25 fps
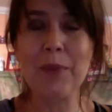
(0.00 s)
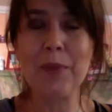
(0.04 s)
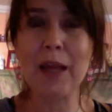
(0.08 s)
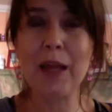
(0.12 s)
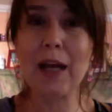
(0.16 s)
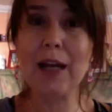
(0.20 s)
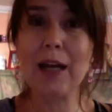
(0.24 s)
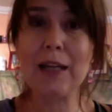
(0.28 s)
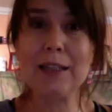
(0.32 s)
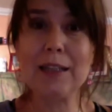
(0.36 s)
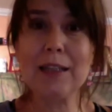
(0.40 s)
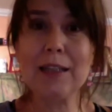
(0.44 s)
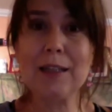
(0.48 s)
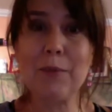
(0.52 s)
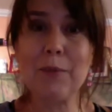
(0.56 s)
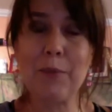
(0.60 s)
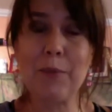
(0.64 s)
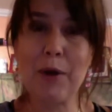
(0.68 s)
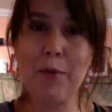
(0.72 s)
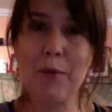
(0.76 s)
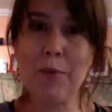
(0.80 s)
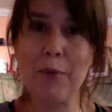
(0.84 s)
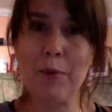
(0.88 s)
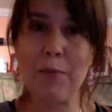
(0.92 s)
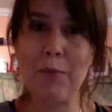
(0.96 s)
And I did the
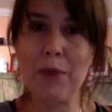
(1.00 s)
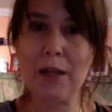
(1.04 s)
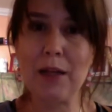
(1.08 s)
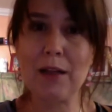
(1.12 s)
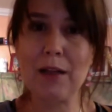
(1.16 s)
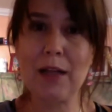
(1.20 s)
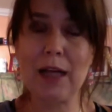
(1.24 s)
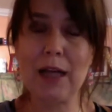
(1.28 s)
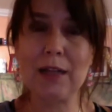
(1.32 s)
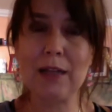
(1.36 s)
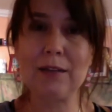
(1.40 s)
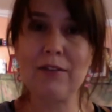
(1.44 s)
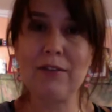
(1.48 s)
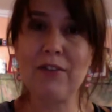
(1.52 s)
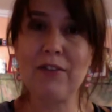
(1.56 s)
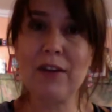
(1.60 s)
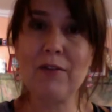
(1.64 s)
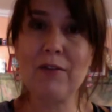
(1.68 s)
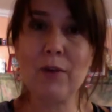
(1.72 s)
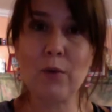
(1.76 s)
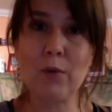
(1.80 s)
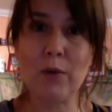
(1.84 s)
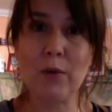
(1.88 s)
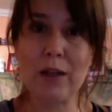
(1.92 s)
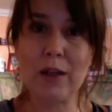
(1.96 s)
peppermint, and the
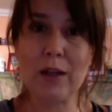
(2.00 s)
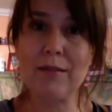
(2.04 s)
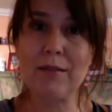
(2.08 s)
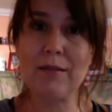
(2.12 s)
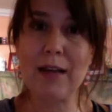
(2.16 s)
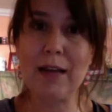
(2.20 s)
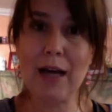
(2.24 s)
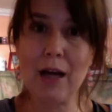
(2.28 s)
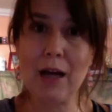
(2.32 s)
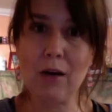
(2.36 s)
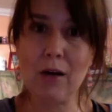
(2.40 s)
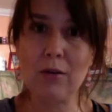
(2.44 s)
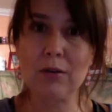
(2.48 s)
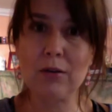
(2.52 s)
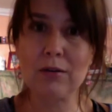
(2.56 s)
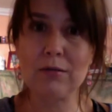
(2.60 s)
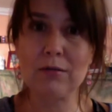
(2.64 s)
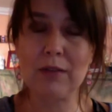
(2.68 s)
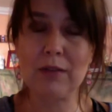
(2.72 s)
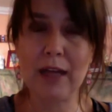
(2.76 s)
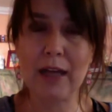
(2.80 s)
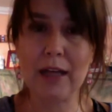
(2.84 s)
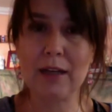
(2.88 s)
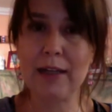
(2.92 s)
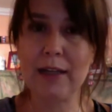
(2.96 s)
fever went down
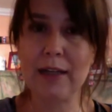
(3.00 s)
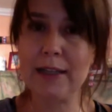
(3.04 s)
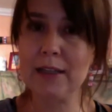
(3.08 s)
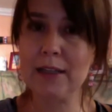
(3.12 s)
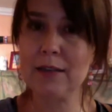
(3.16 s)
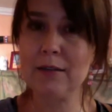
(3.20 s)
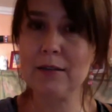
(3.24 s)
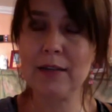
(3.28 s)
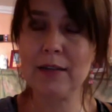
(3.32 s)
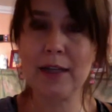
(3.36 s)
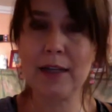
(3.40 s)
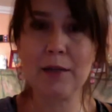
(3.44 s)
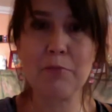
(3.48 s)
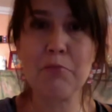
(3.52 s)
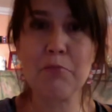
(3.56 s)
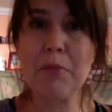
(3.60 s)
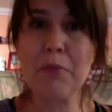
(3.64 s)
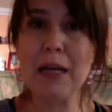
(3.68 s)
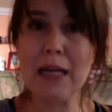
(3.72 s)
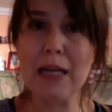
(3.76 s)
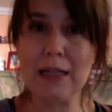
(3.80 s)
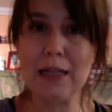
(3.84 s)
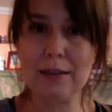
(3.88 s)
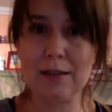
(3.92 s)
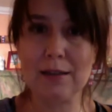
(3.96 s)
like in
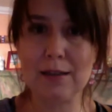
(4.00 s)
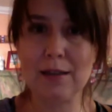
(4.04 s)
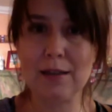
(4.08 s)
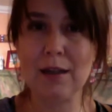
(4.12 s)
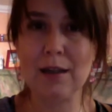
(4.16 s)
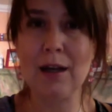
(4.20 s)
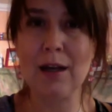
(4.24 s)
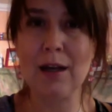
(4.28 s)
minutes.